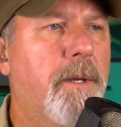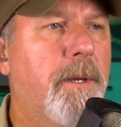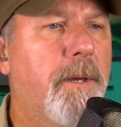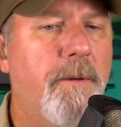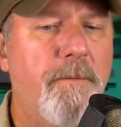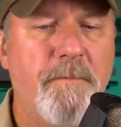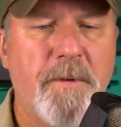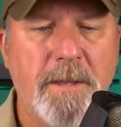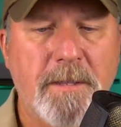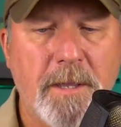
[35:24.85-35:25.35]
In
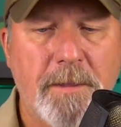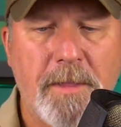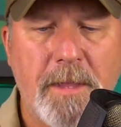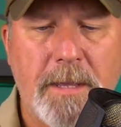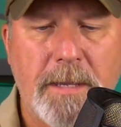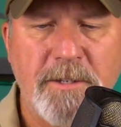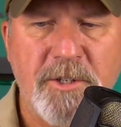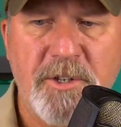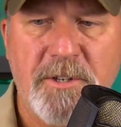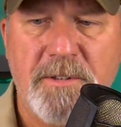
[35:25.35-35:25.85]
fact, I think
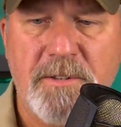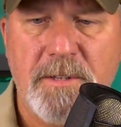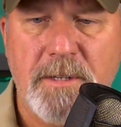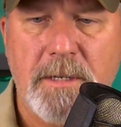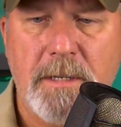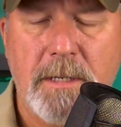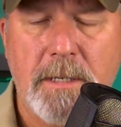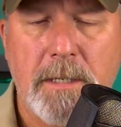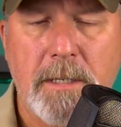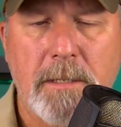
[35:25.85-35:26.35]
I just
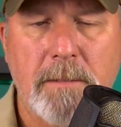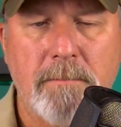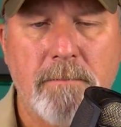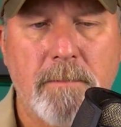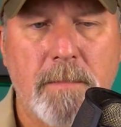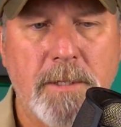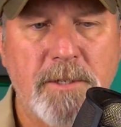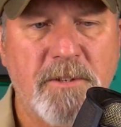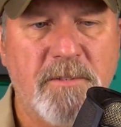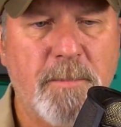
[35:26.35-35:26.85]

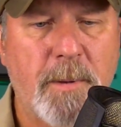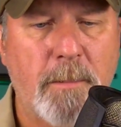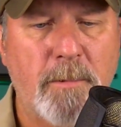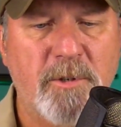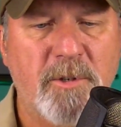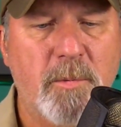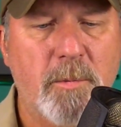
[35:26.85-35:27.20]
published